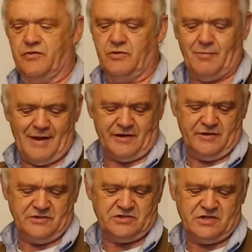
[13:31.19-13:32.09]
with the
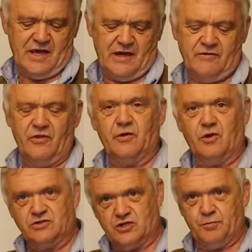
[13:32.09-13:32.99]
magnets there and the
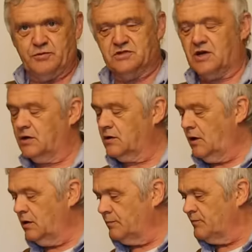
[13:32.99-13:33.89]
serpentine
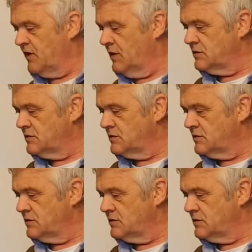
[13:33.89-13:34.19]
coil.